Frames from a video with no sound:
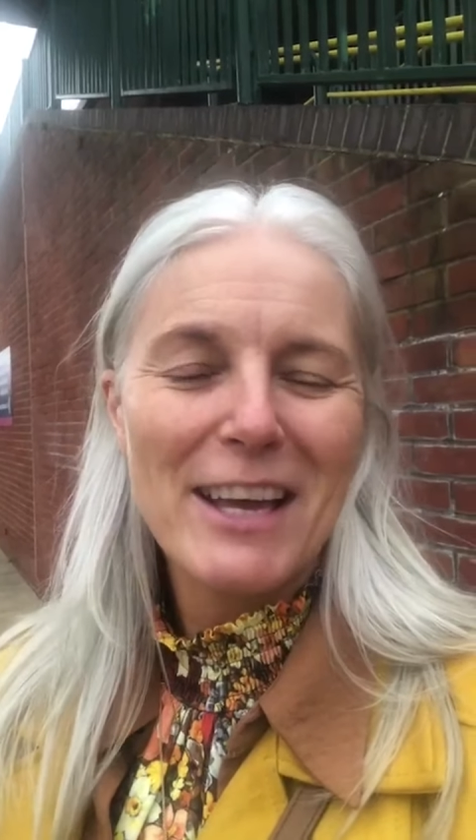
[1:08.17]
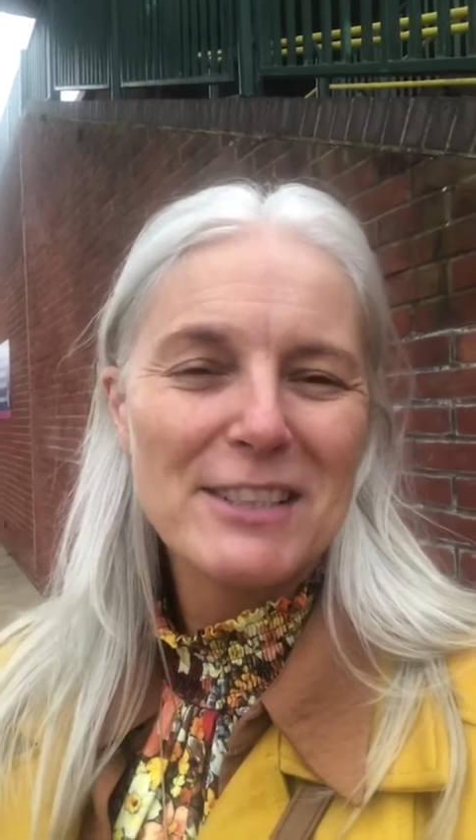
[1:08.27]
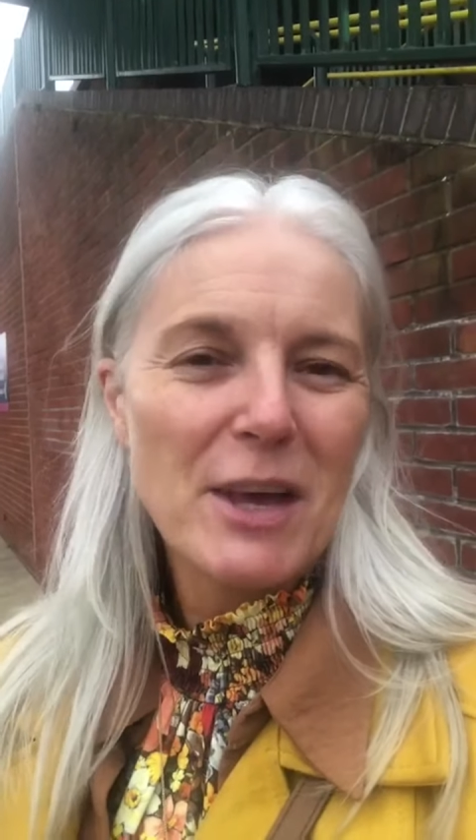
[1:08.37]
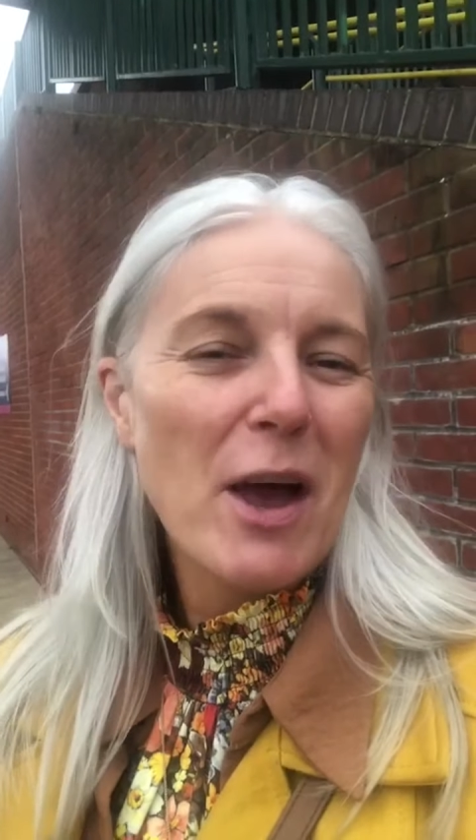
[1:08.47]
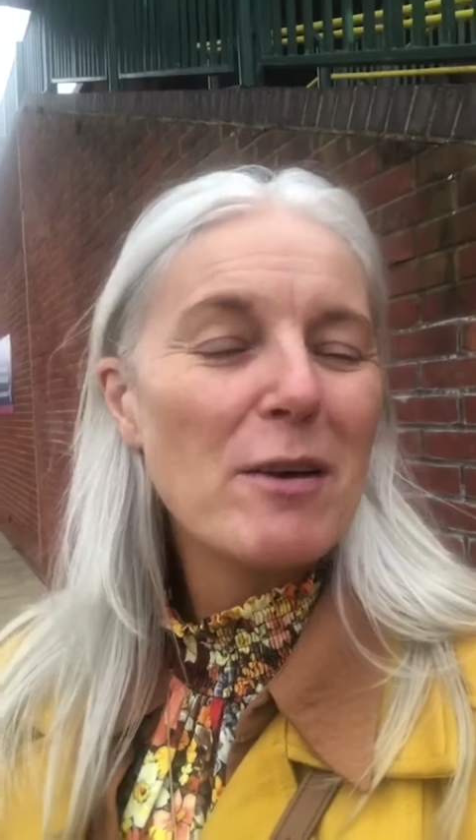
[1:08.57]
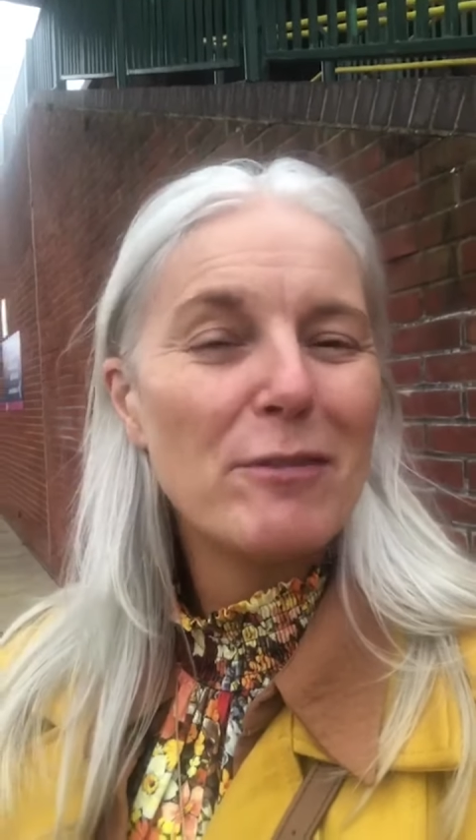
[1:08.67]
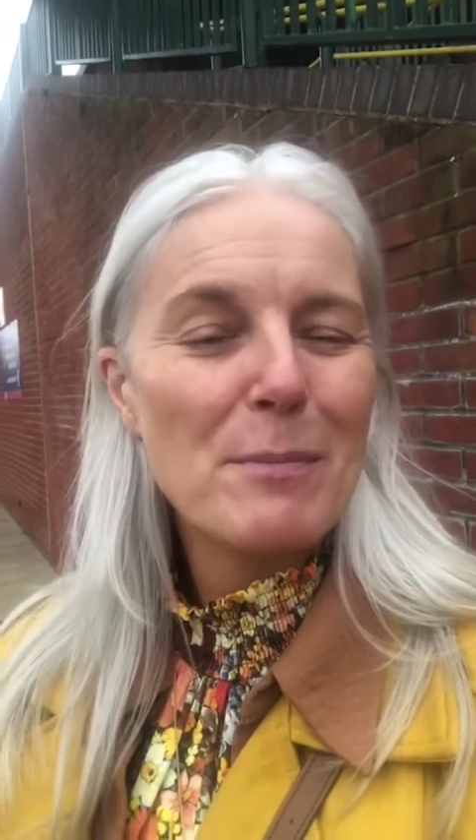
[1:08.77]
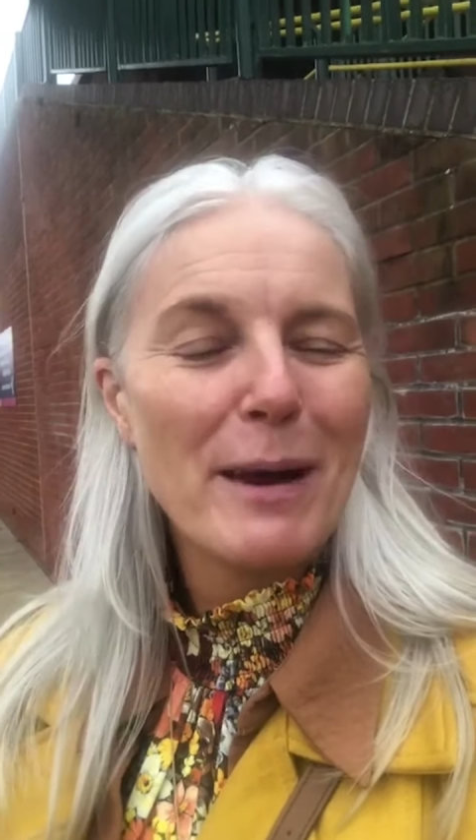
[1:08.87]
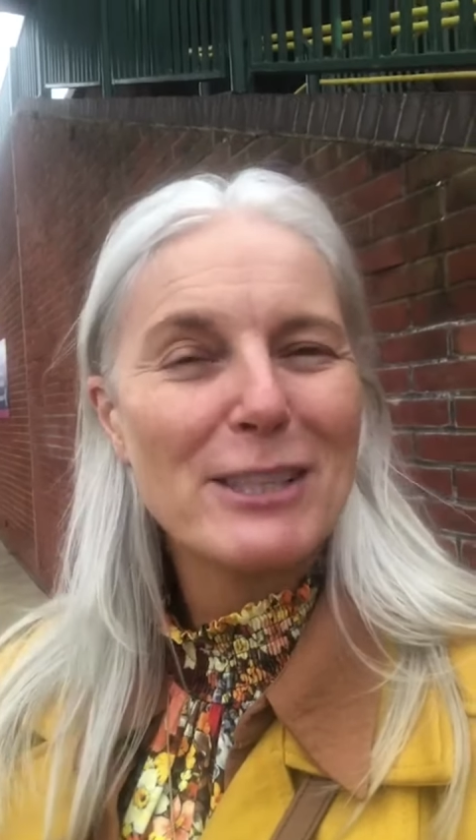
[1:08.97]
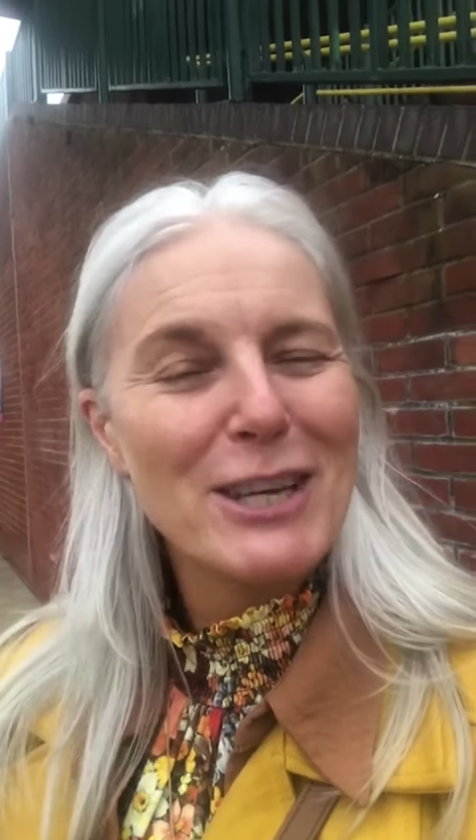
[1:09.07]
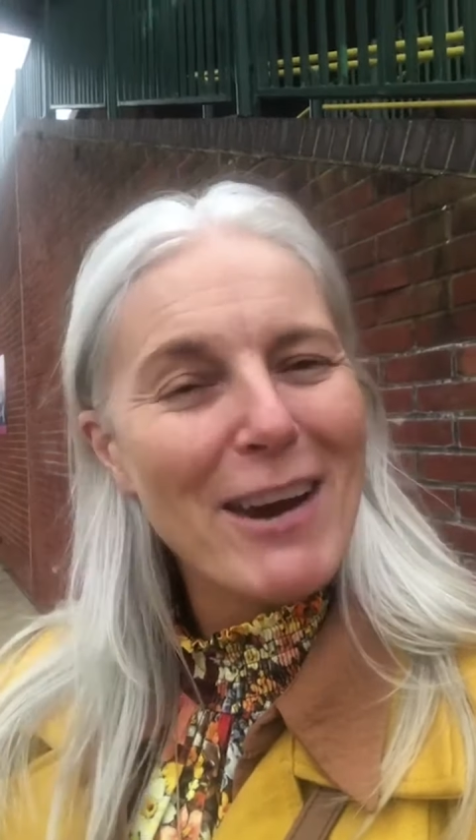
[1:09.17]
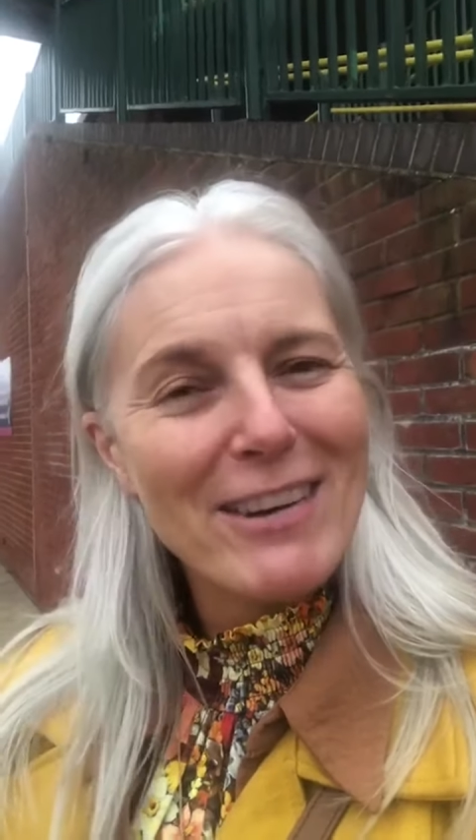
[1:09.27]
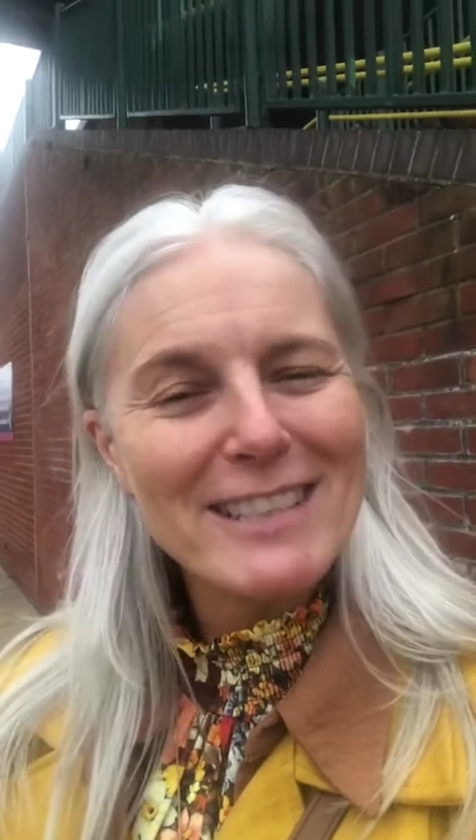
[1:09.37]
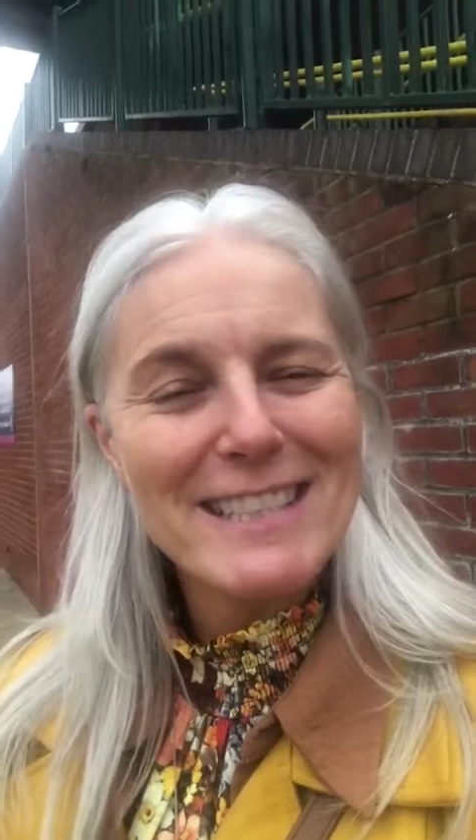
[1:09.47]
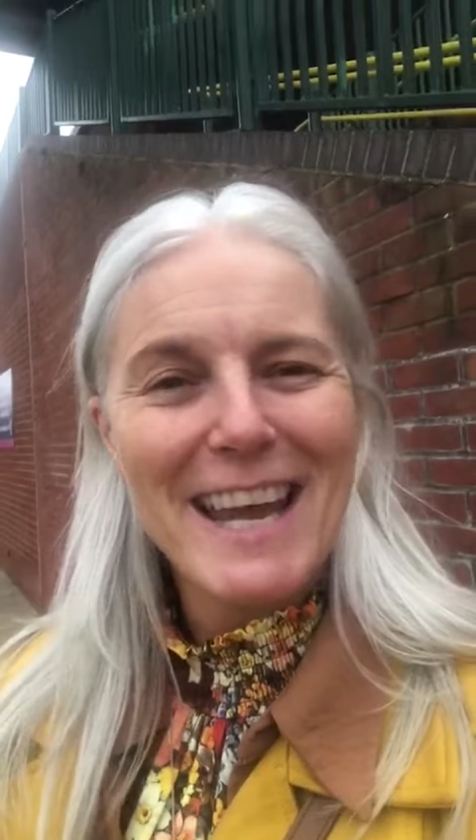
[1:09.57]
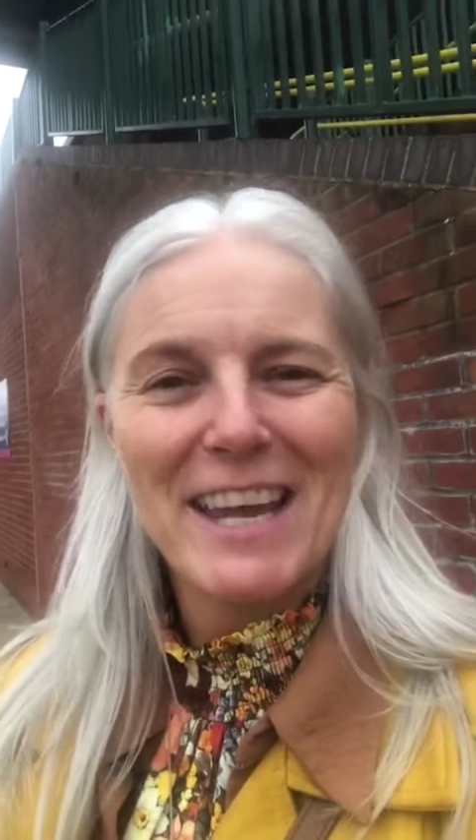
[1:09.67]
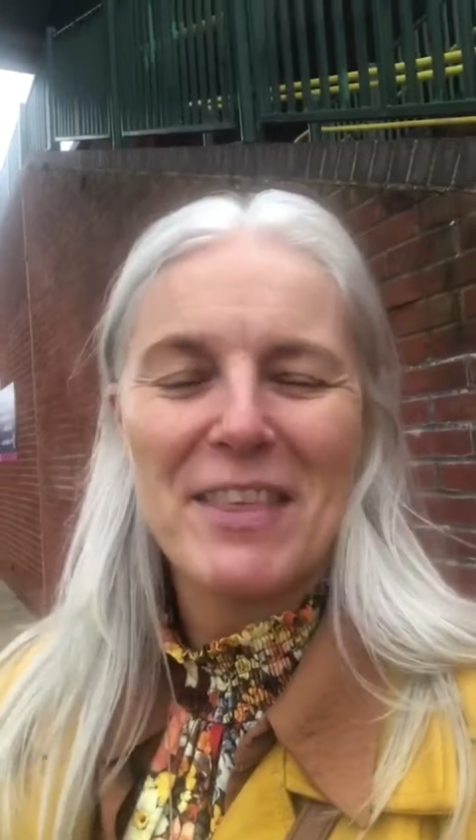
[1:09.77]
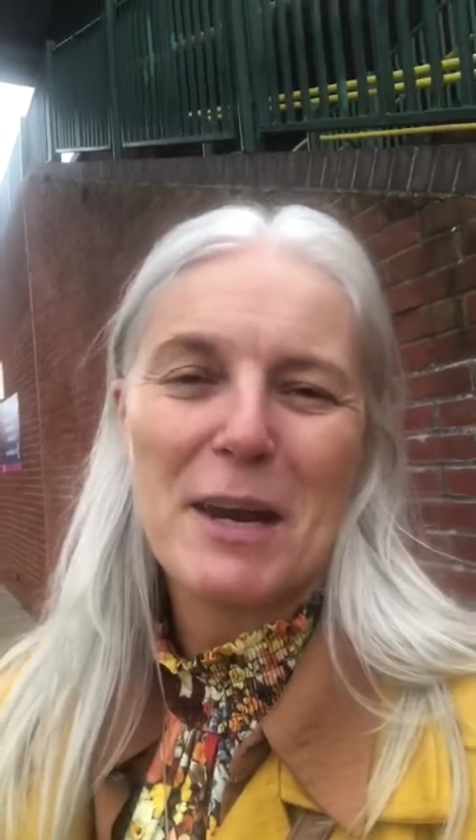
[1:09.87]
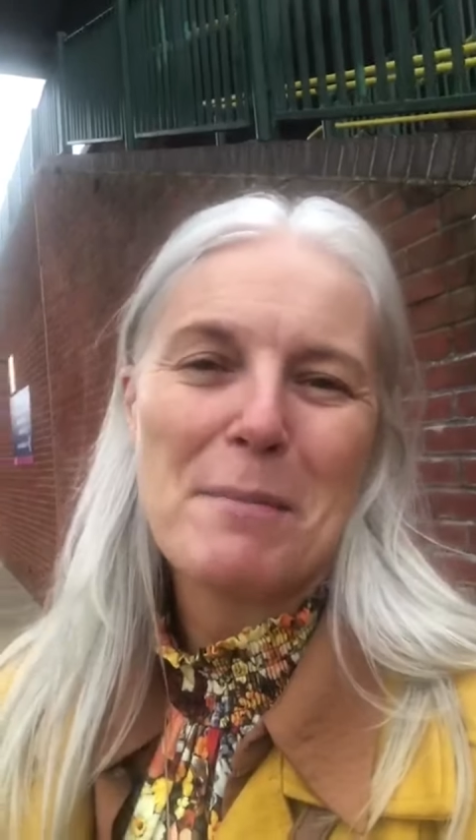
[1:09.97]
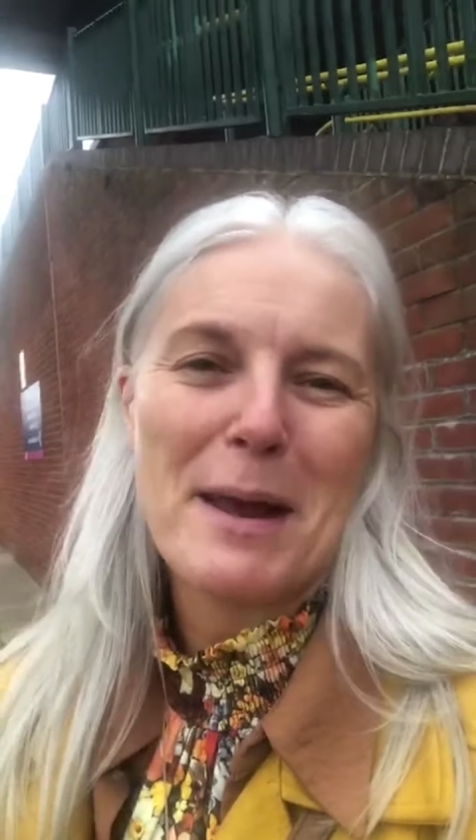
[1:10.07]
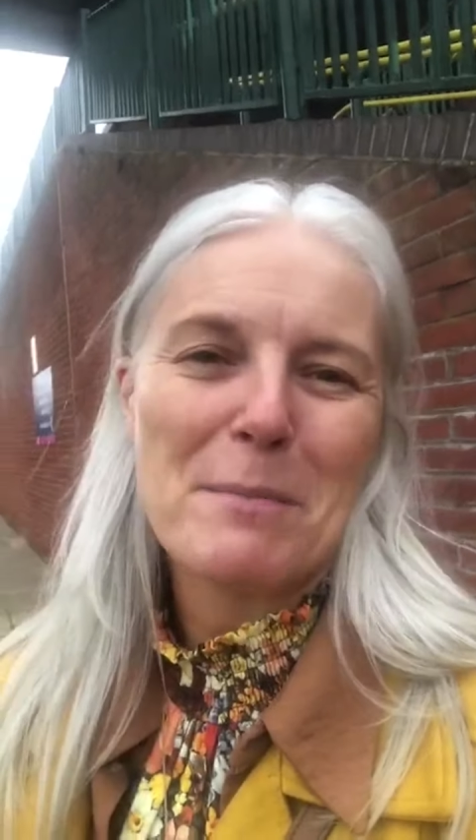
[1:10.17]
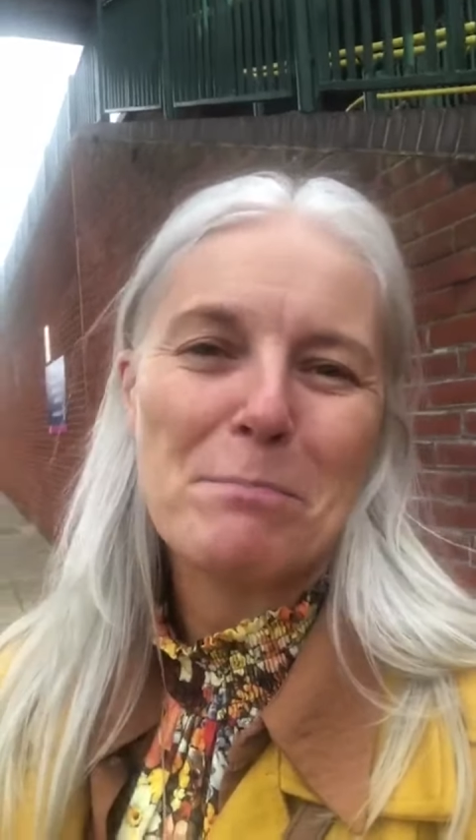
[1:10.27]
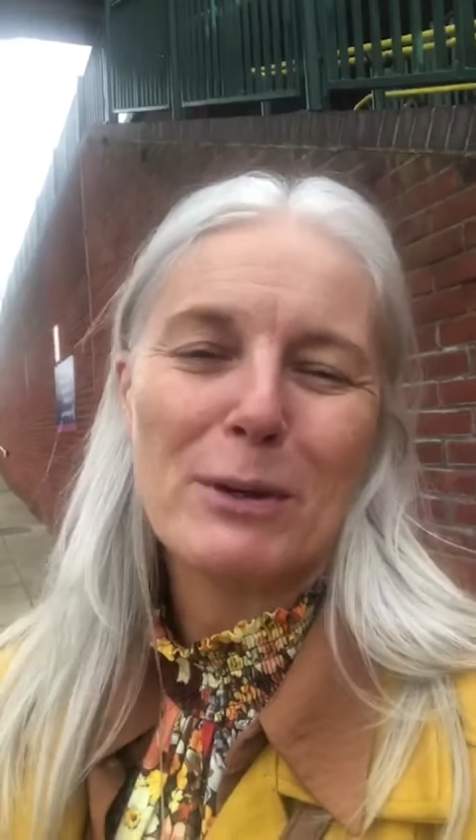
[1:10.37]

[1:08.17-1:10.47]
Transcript: So hopefully by sharing today that I might